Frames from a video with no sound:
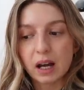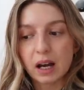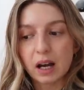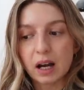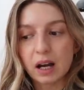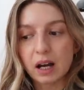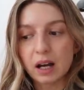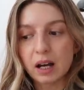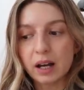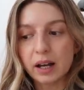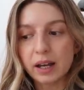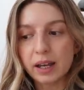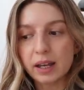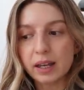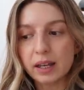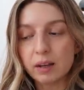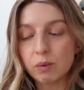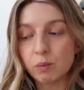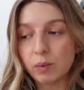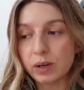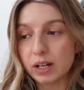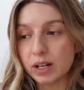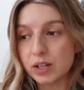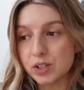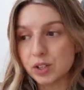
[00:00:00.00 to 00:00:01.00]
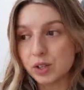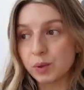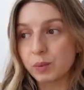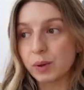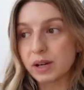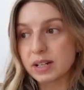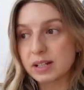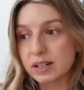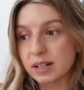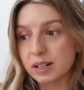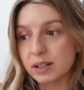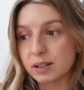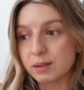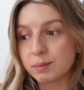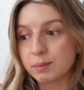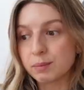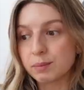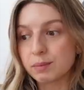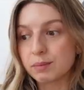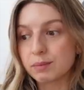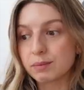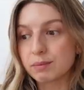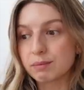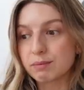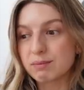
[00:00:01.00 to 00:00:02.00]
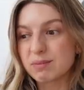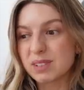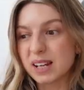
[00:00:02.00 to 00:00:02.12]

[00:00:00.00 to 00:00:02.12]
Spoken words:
When I do wear denim,